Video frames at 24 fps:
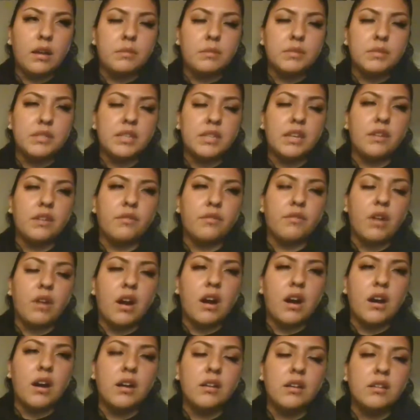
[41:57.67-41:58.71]
seeing
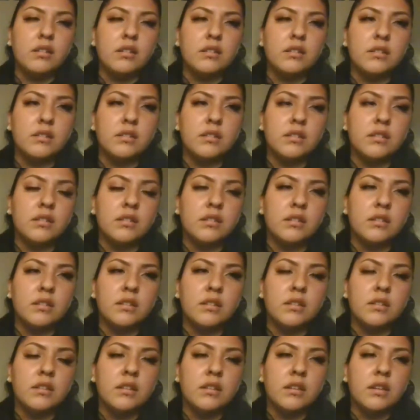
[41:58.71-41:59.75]
Ra.
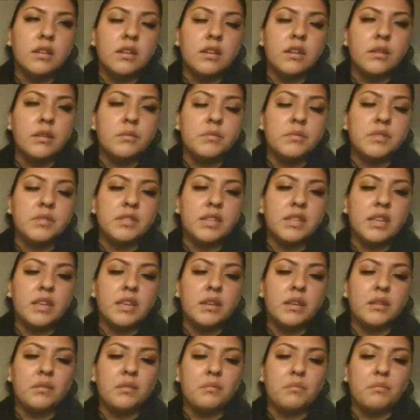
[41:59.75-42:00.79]
I'm
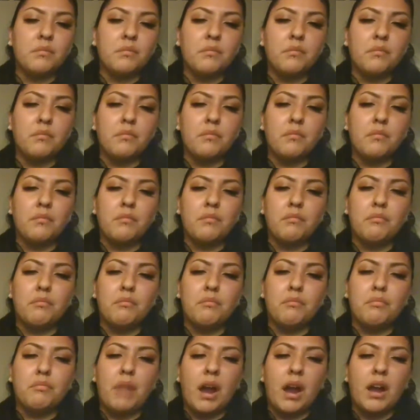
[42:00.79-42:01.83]
seeing
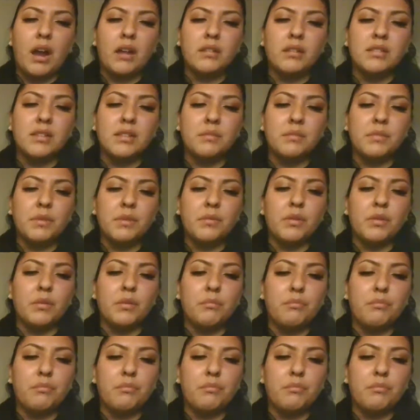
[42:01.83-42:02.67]
something with a